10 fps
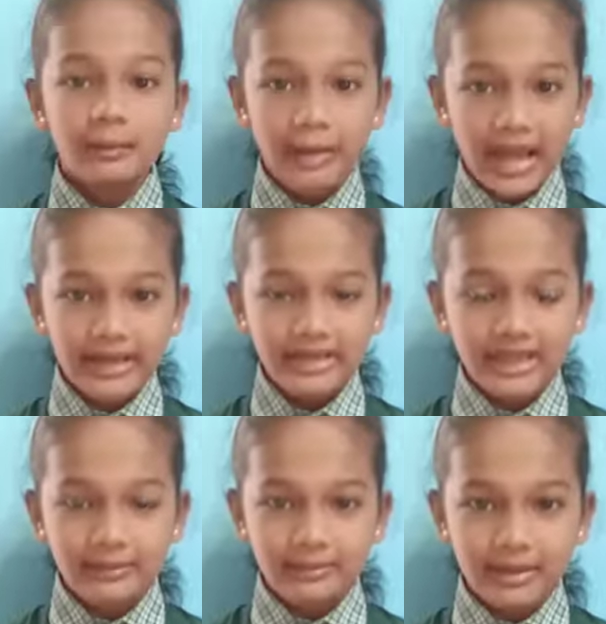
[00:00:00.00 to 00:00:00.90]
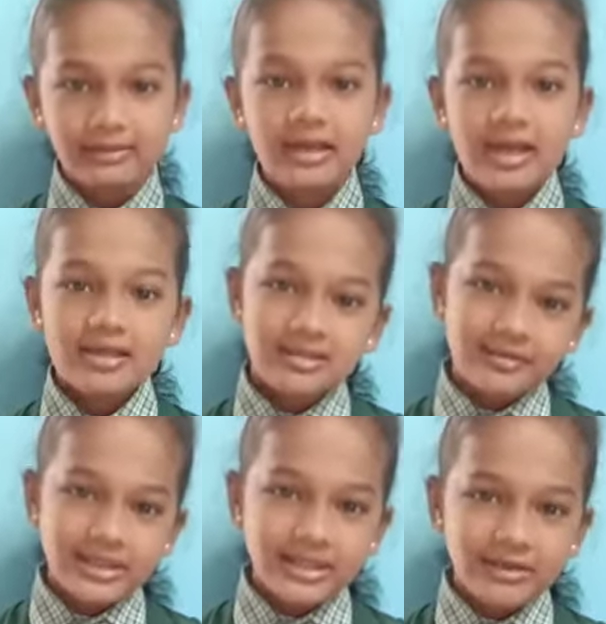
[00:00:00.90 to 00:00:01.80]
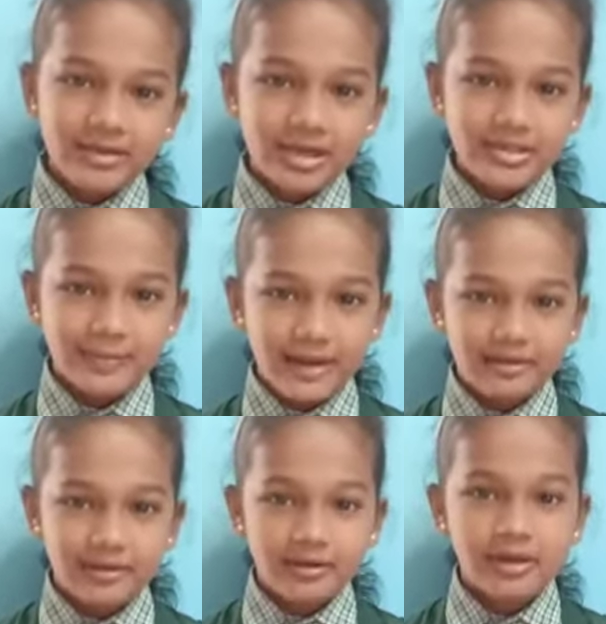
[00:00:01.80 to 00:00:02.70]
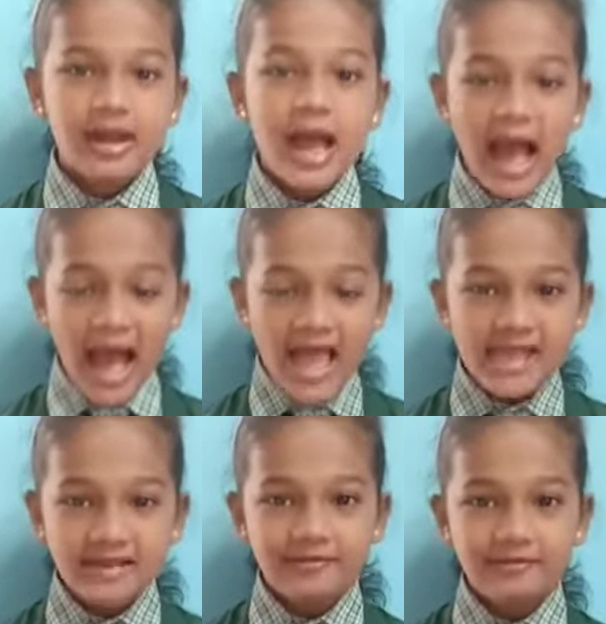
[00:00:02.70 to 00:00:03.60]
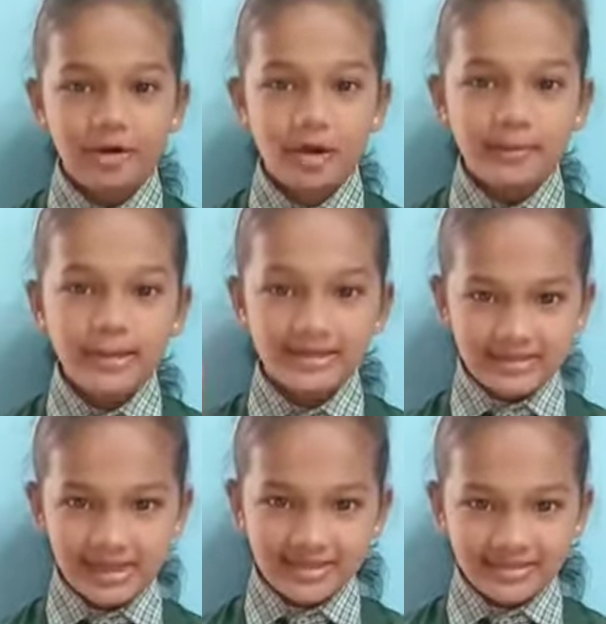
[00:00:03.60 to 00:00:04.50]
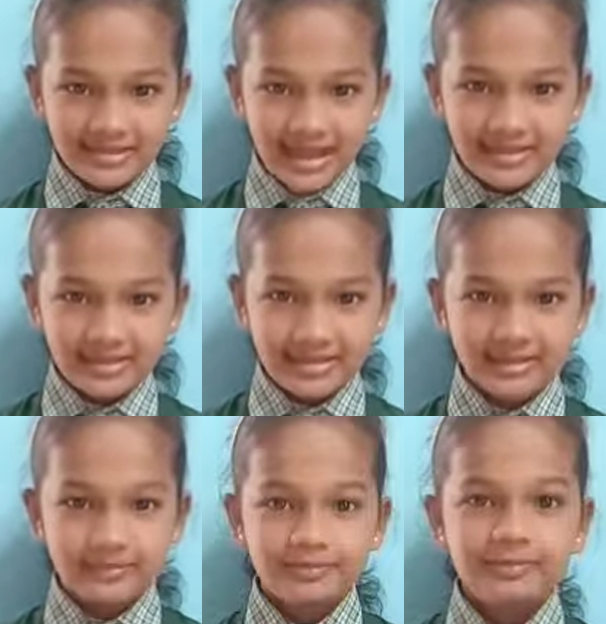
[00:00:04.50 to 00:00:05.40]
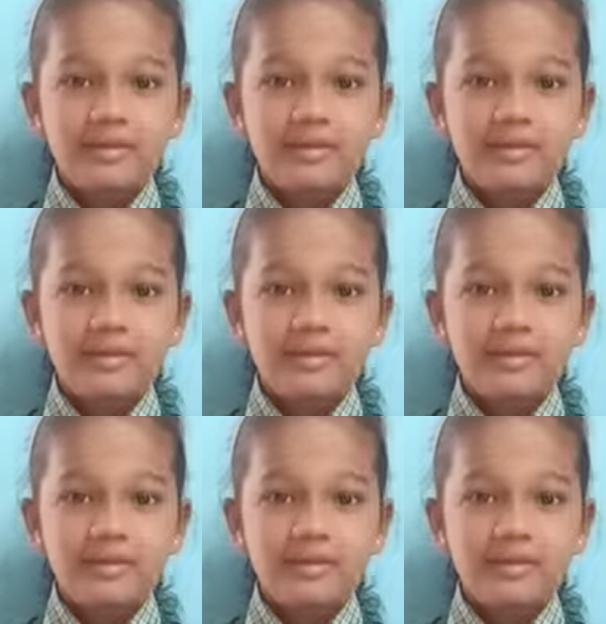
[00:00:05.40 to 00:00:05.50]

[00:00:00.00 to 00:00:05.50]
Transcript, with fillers: My name is Sweet Yogesh Patel. I am from 6th standard.